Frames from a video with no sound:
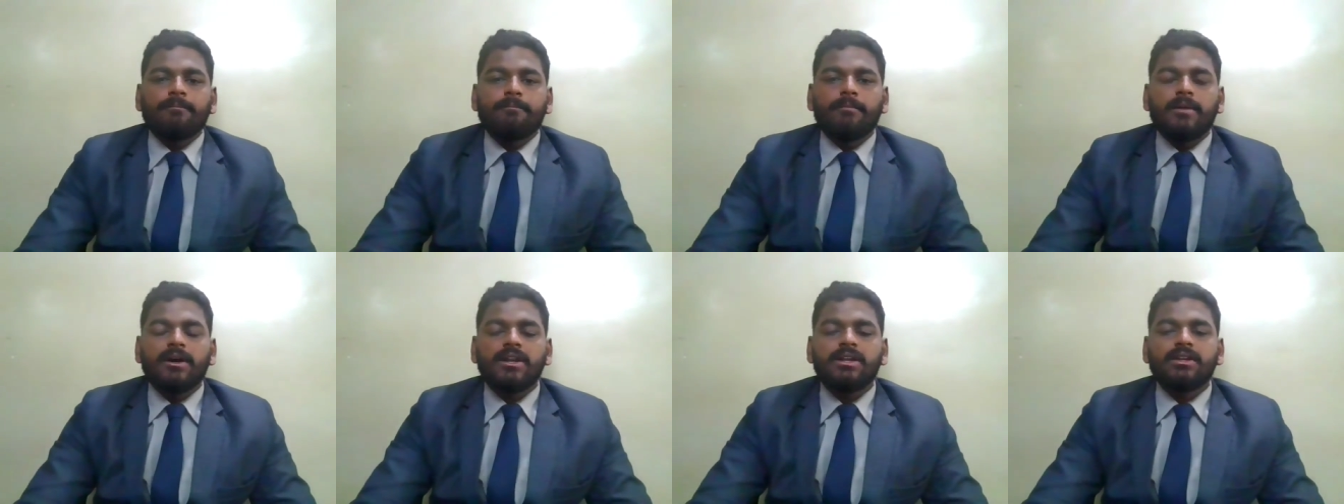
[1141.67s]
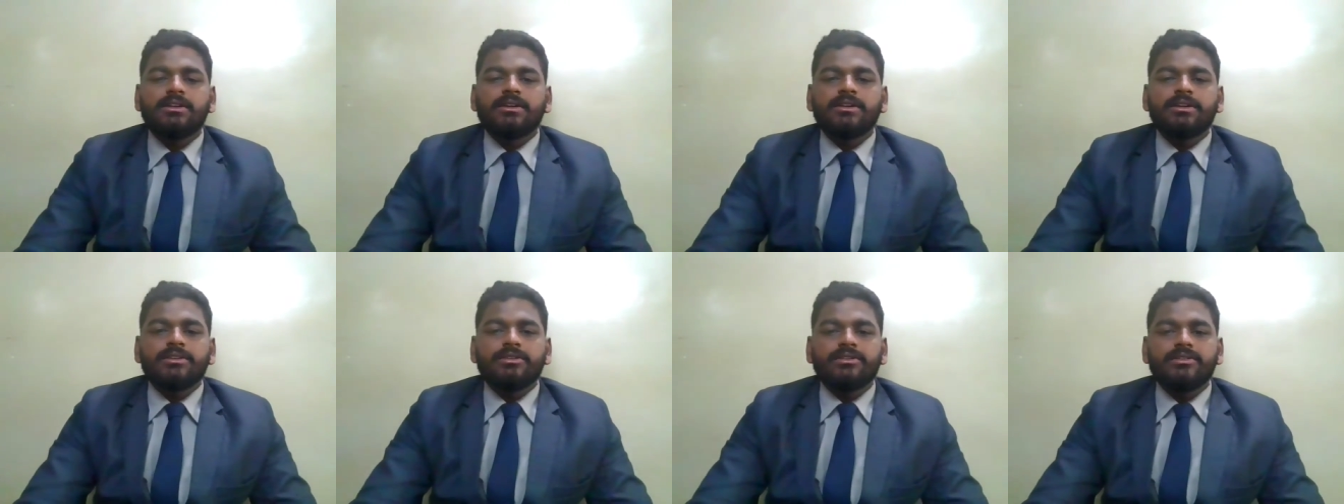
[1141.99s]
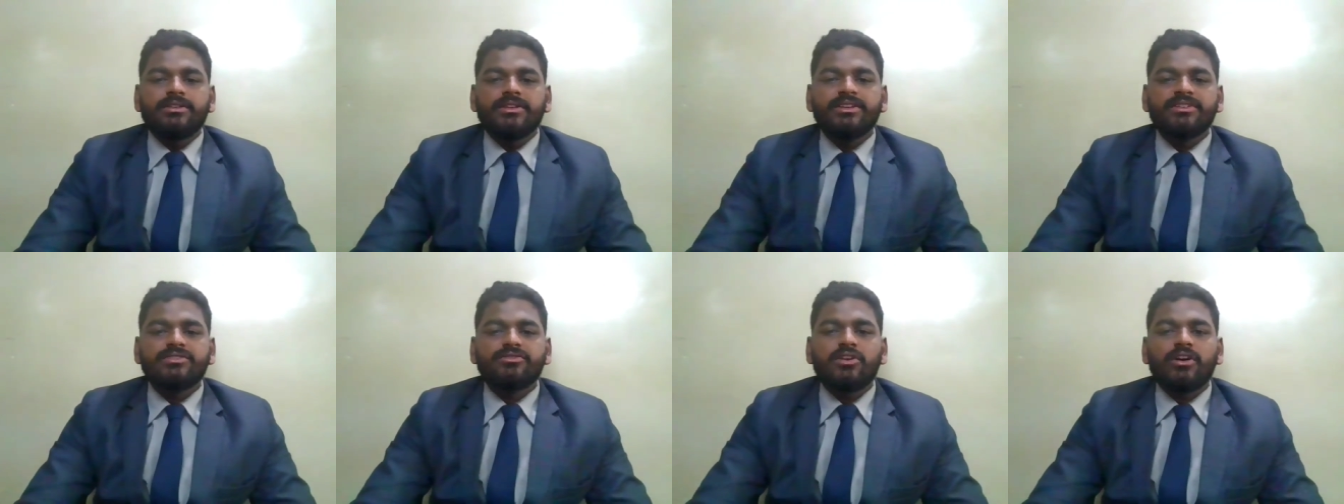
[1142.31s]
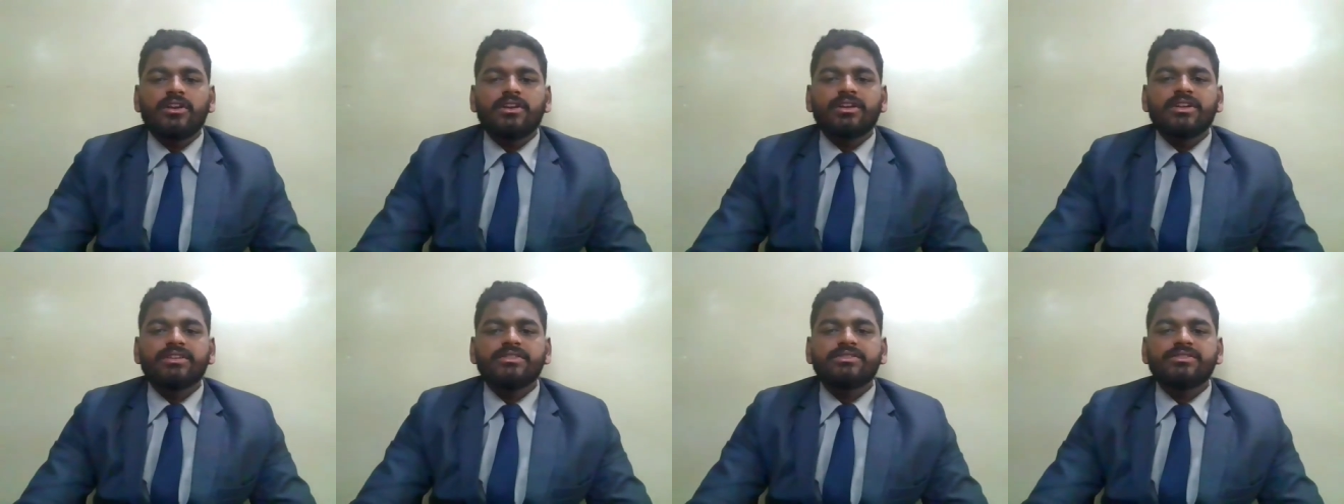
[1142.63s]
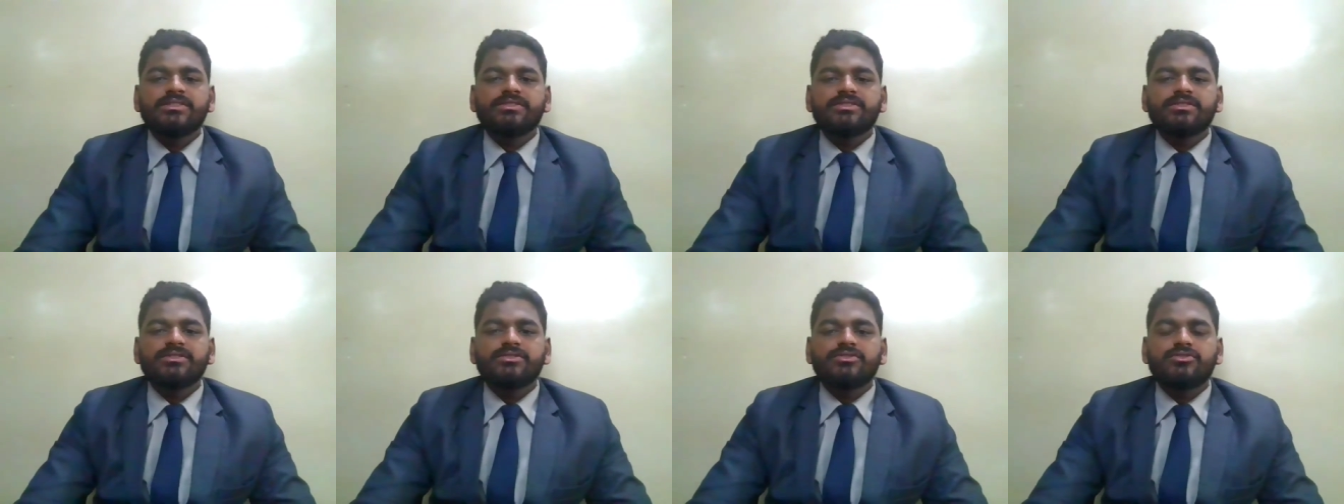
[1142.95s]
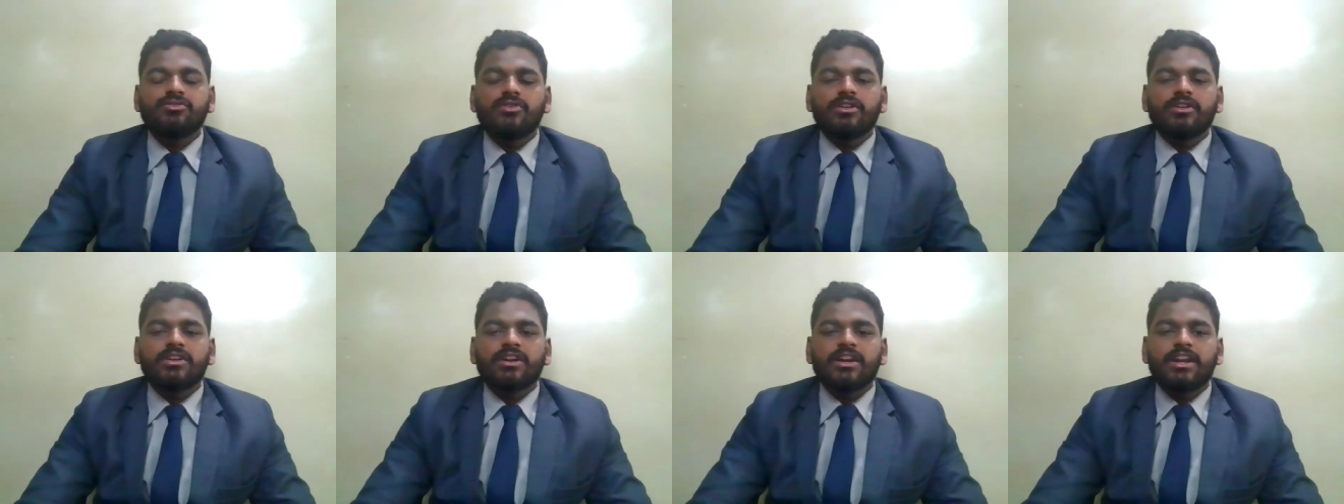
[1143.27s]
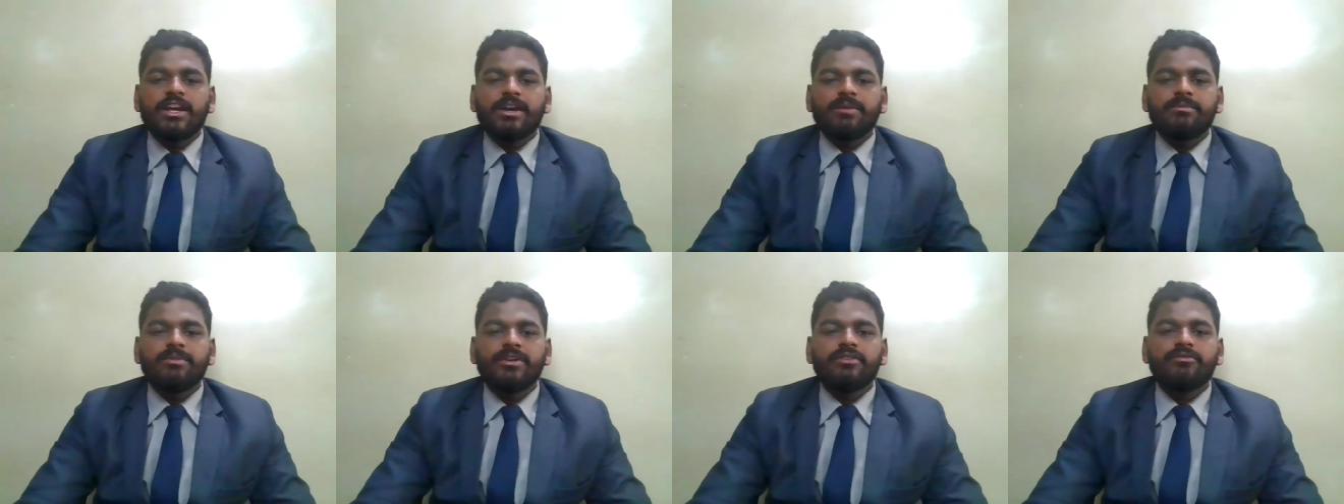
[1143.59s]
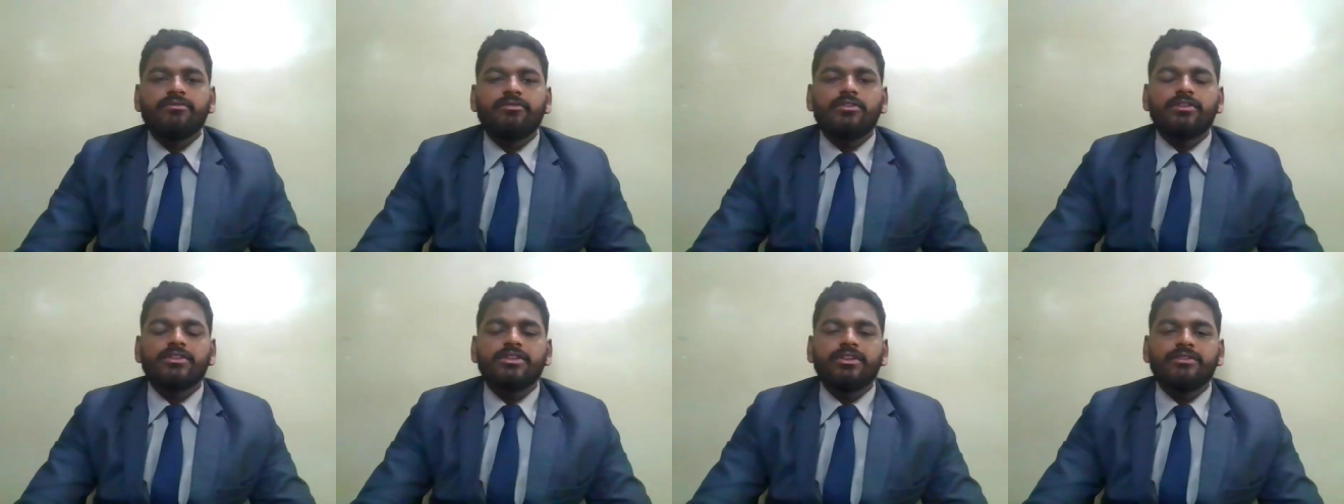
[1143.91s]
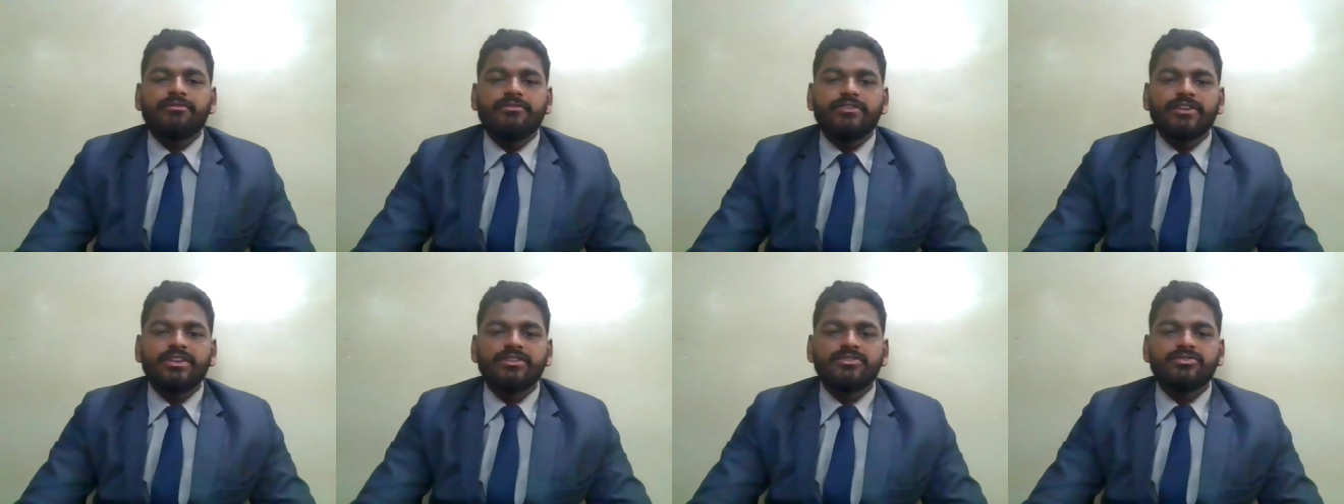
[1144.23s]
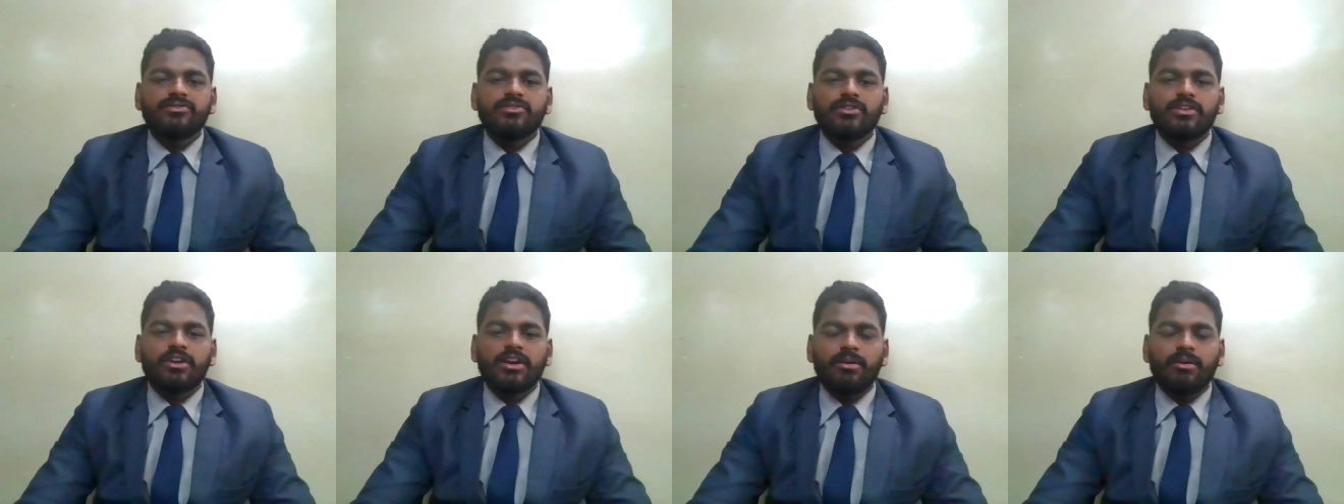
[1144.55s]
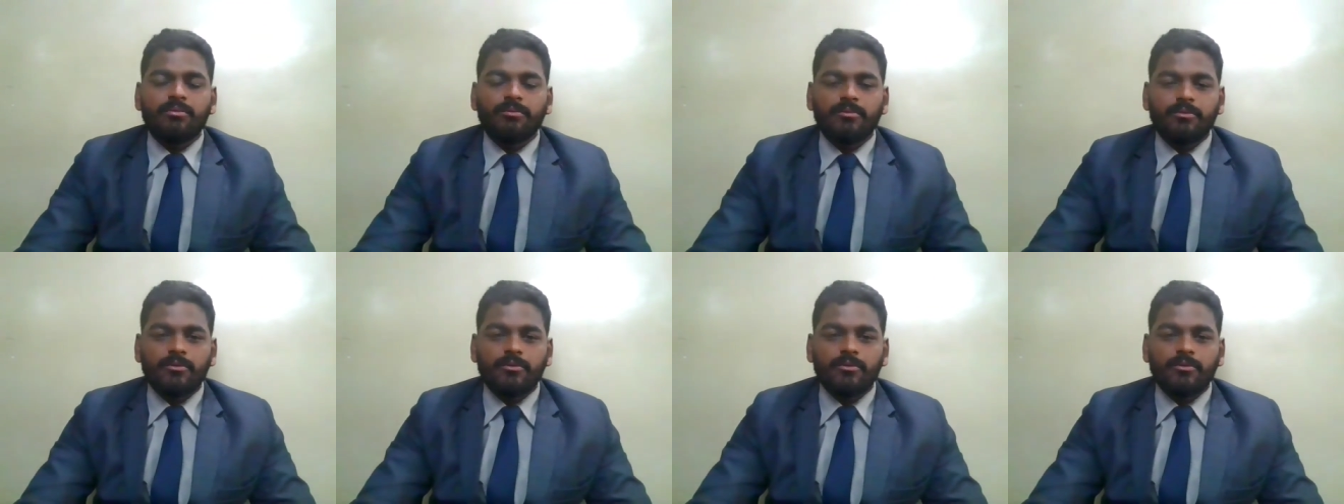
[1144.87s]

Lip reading: But these organizations not claiming for the fees or